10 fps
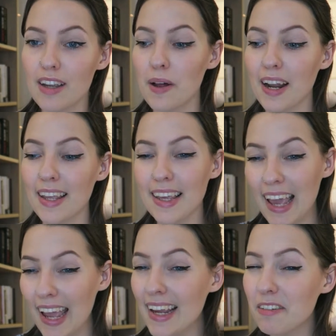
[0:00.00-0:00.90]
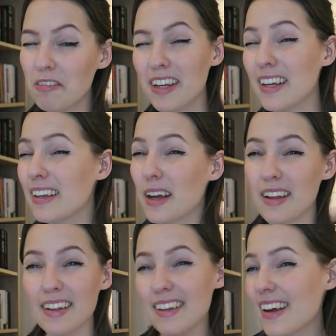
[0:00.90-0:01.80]
but I can read
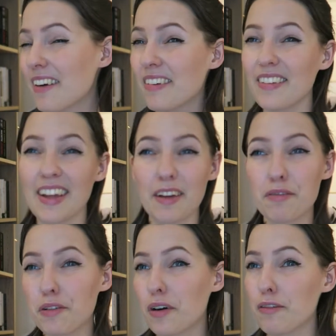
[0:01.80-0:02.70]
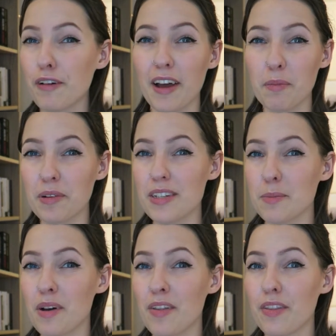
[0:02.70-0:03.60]
around like 4 or 5 books a
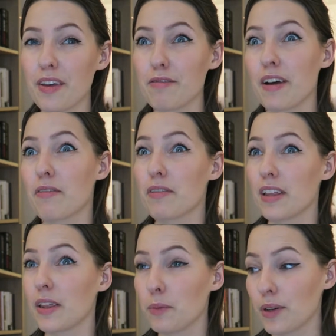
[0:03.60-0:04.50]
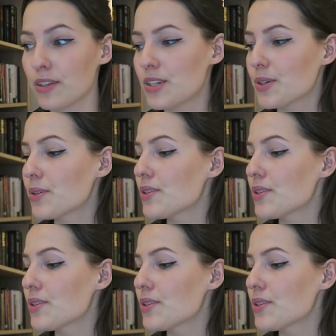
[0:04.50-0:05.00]
month if I really want to.